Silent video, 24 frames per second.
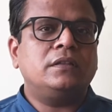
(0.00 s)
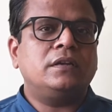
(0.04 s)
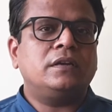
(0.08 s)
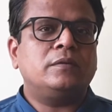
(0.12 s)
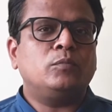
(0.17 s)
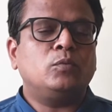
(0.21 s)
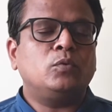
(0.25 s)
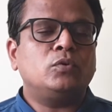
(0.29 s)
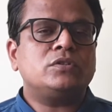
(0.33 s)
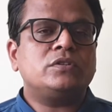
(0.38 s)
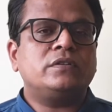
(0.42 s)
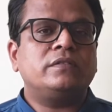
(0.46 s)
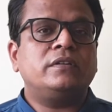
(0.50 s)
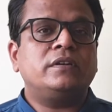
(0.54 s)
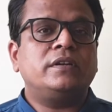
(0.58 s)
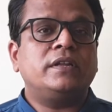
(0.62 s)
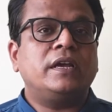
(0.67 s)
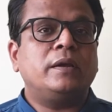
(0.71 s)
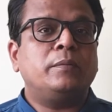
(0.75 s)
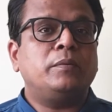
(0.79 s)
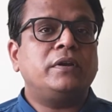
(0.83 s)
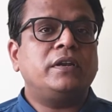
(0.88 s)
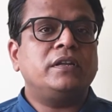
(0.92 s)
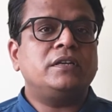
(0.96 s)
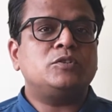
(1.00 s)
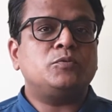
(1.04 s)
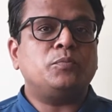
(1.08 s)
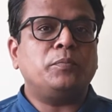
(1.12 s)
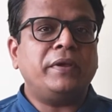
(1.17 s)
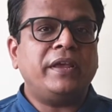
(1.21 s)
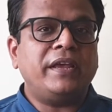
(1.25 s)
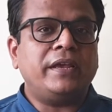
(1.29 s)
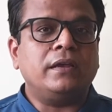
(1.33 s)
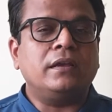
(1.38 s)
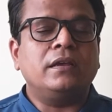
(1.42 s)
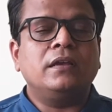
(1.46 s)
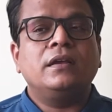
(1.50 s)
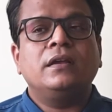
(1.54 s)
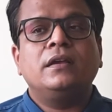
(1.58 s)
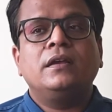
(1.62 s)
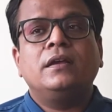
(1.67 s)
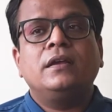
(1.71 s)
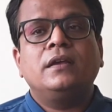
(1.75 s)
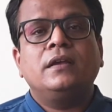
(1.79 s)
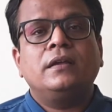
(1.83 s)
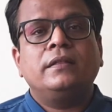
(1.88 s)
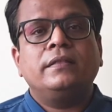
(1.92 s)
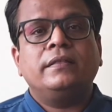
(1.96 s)
that most of the diabetics make
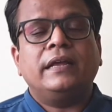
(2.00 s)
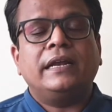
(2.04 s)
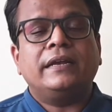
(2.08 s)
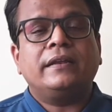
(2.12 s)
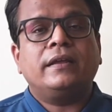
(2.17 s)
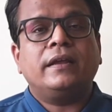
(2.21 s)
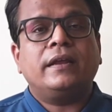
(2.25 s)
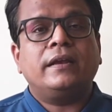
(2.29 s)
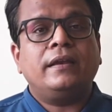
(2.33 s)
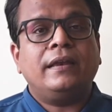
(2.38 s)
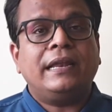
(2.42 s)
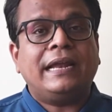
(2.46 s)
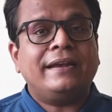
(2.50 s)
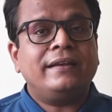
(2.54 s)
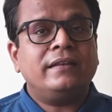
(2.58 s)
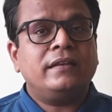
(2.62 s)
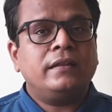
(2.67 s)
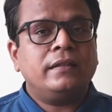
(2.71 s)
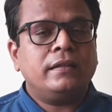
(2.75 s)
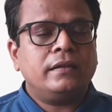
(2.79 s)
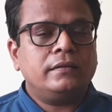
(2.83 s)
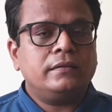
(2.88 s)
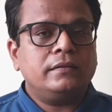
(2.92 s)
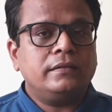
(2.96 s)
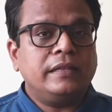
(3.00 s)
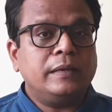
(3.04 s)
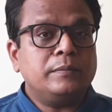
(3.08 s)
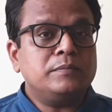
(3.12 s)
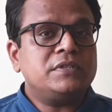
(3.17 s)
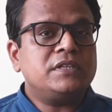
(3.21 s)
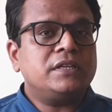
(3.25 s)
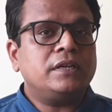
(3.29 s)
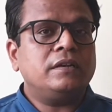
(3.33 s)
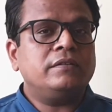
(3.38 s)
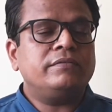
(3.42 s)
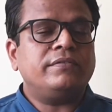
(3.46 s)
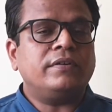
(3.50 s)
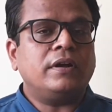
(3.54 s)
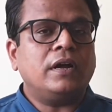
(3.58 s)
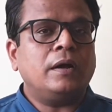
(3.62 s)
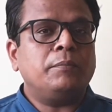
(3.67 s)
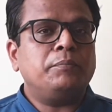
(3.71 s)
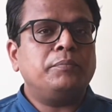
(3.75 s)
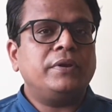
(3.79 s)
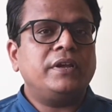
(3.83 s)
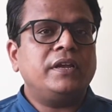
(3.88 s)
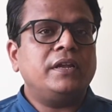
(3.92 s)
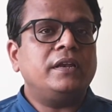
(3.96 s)
that can land themselves
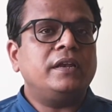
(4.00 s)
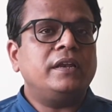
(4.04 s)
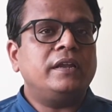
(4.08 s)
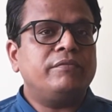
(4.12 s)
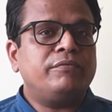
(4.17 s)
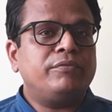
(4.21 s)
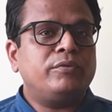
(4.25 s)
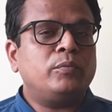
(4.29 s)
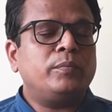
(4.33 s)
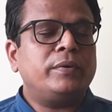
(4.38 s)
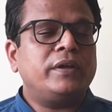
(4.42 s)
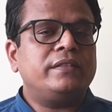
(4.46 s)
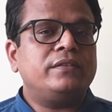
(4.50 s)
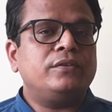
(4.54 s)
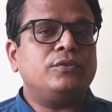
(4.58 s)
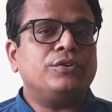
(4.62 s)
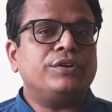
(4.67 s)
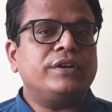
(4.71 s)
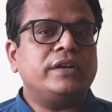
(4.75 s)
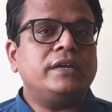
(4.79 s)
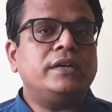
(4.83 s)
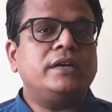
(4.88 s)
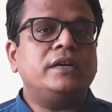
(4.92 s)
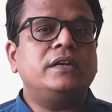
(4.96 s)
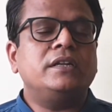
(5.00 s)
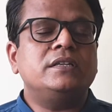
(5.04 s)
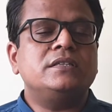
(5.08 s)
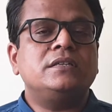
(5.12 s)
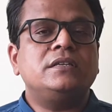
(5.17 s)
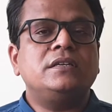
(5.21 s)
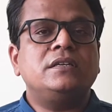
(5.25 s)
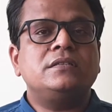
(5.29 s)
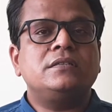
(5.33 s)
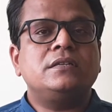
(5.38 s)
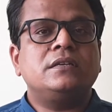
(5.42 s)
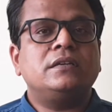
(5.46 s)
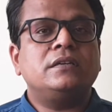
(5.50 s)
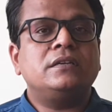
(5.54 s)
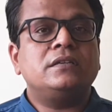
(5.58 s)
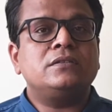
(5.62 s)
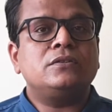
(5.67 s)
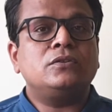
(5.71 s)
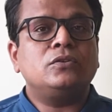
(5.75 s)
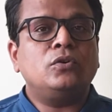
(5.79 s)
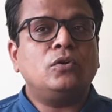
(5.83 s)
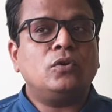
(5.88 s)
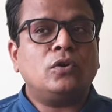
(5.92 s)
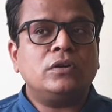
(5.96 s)
up in nephropathy or kidney disease
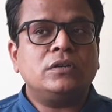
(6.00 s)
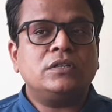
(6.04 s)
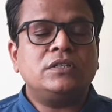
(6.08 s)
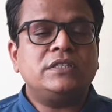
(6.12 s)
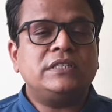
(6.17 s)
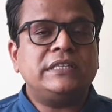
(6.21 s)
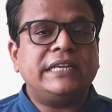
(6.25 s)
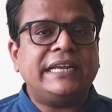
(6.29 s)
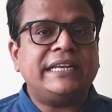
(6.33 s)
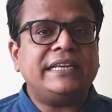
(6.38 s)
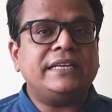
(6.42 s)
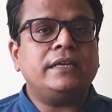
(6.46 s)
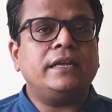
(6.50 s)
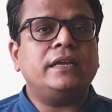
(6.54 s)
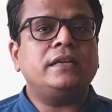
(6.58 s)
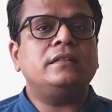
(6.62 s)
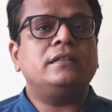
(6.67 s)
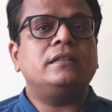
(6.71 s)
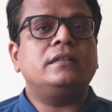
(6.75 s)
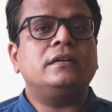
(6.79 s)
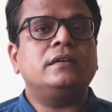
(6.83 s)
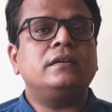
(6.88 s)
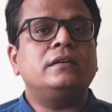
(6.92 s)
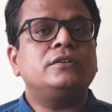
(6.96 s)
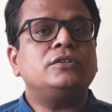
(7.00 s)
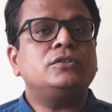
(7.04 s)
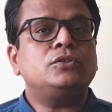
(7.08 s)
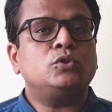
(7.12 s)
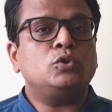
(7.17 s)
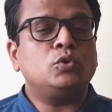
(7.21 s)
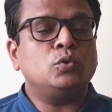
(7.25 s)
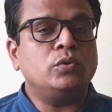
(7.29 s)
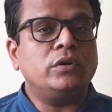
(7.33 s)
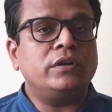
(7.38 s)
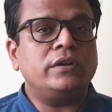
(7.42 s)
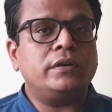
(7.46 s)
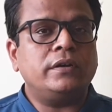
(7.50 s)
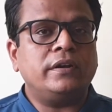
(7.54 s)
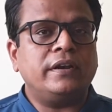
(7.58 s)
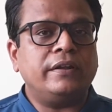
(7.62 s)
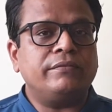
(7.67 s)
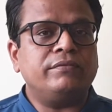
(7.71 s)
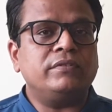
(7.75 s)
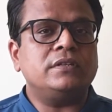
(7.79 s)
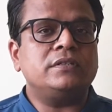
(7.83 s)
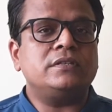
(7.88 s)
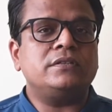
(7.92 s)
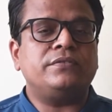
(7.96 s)
is not checking their sugar
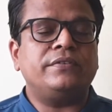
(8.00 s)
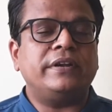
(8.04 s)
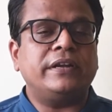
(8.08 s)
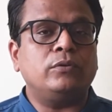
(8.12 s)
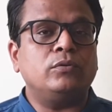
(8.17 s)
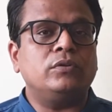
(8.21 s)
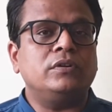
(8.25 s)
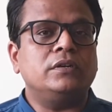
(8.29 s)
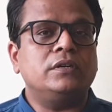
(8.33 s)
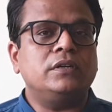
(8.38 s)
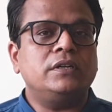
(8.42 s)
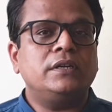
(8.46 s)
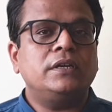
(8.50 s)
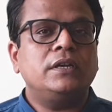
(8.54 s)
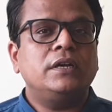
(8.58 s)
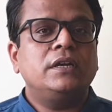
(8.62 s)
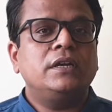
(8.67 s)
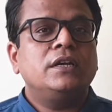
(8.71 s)
levels regularly.